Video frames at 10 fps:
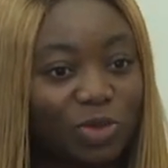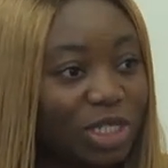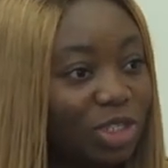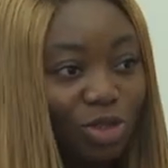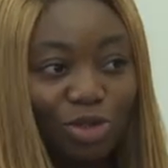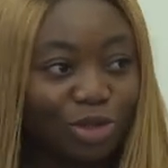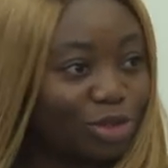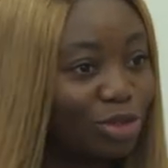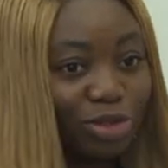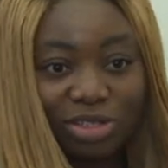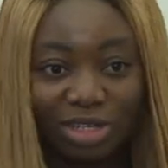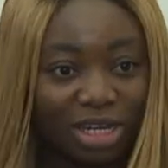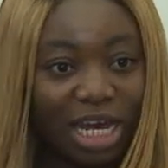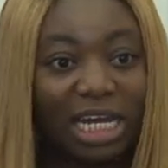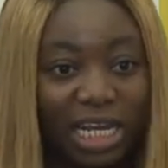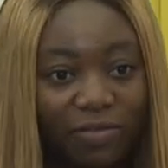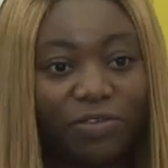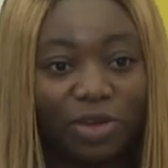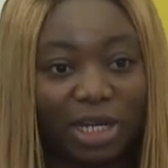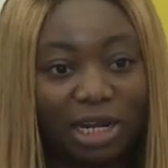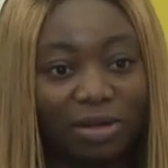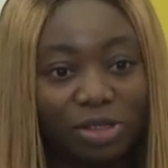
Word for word: with the tools and every other.